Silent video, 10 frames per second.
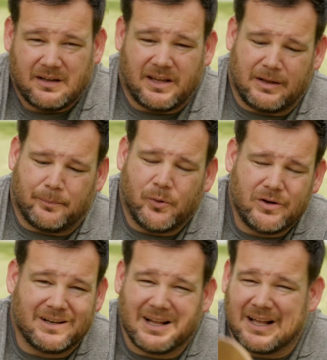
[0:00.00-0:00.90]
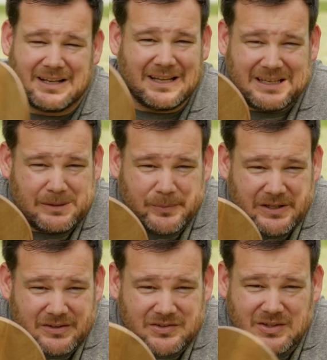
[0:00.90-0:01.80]
and put it on any
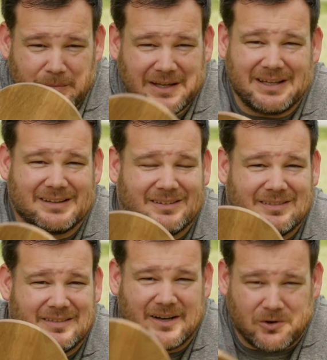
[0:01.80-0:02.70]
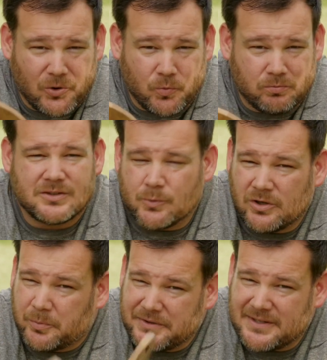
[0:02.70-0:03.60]
piece to make it their own. So we're
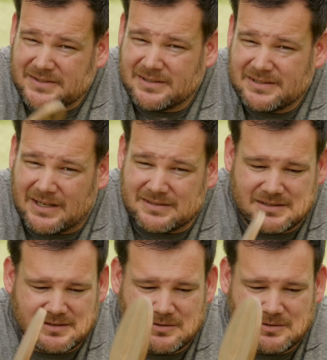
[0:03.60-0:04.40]
gonna put this to the test.